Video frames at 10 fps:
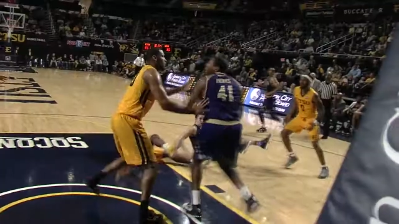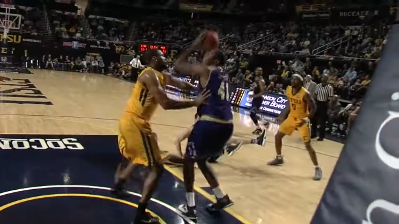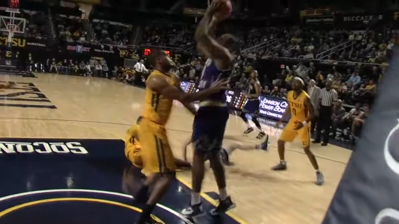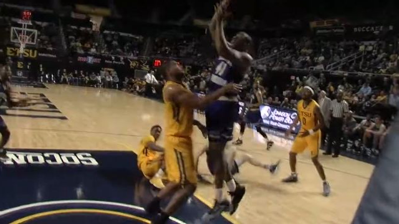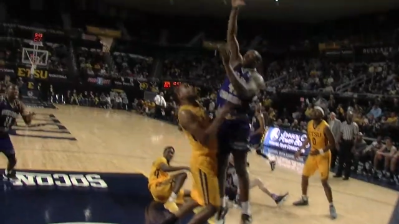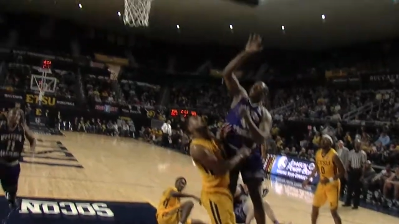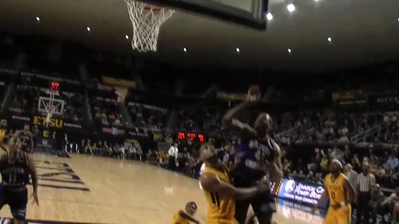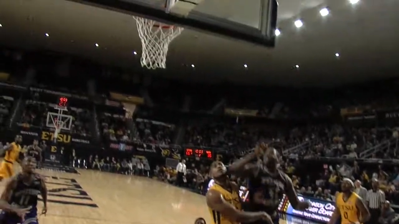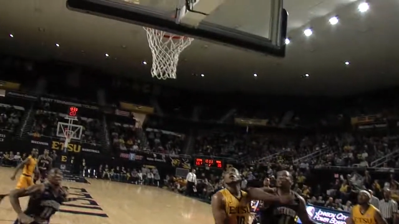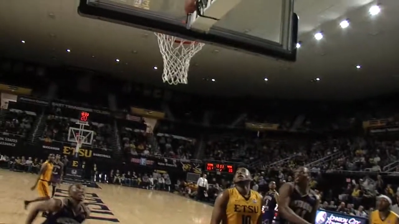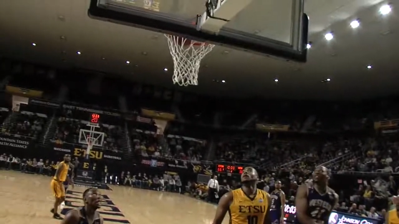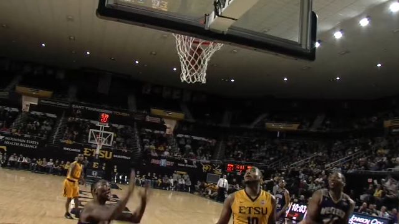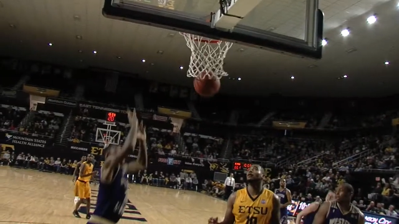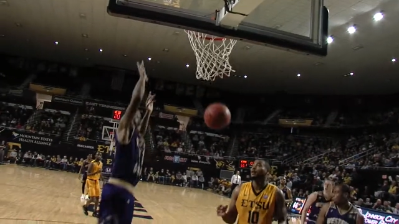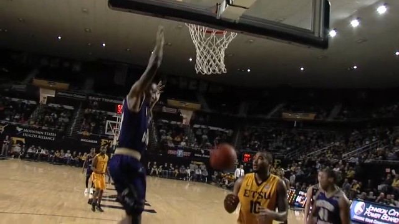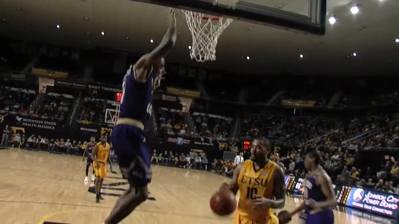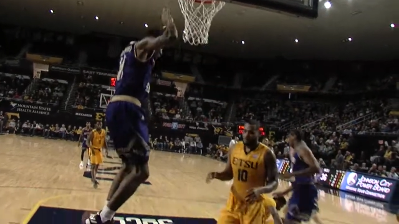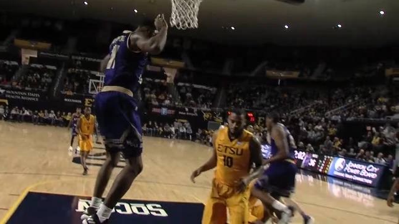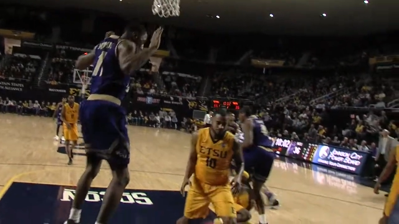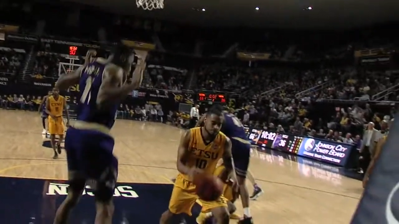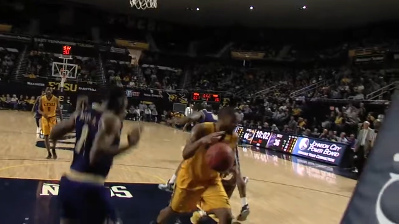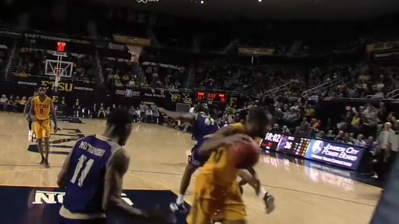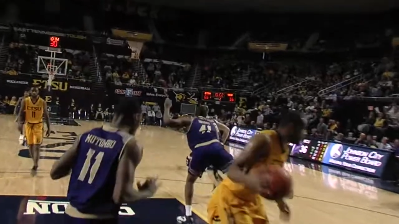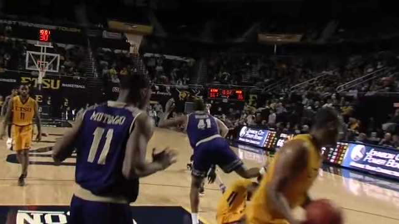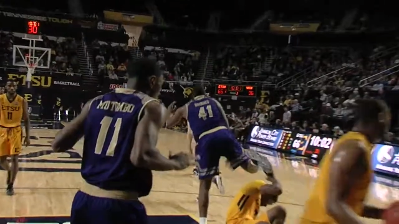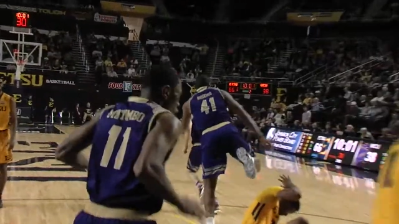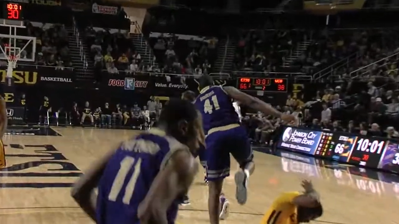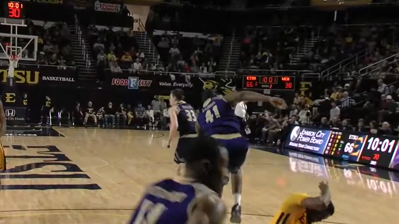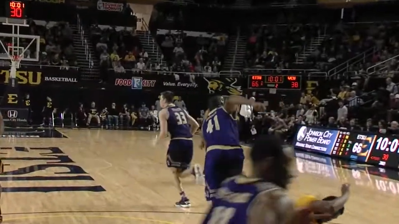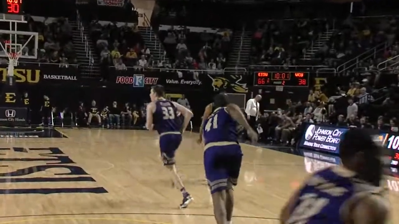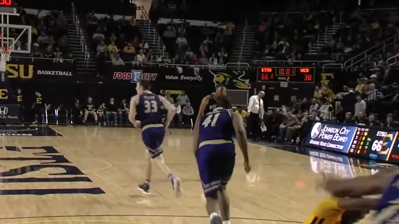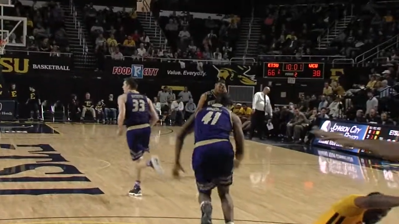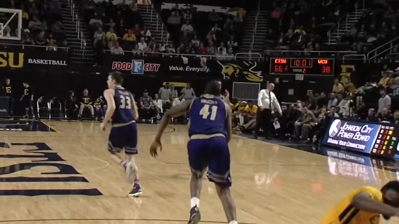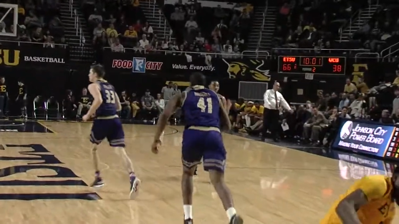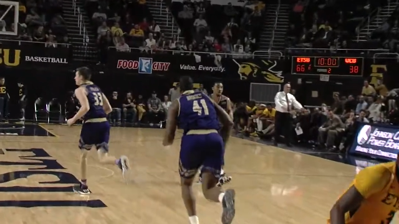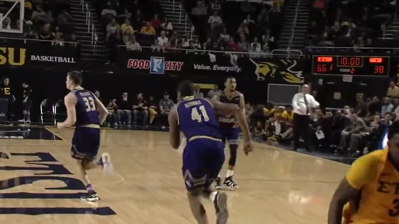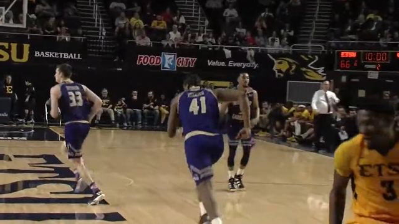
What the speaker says: Nobody's mouth can be seen.